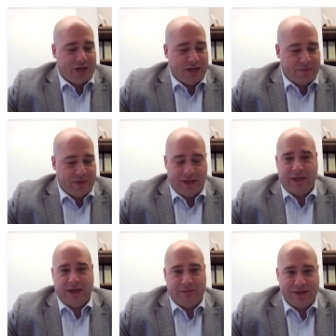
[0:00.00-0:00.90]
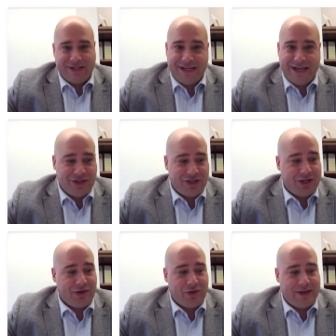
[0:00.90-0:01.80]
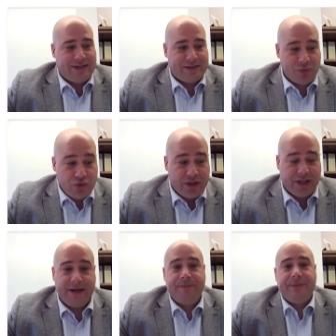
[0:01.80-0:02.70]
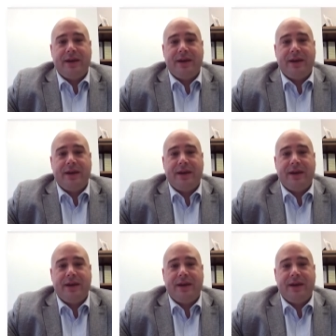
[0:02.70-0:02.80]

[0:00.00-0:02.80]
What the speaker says: keeping the presentation going smoothly.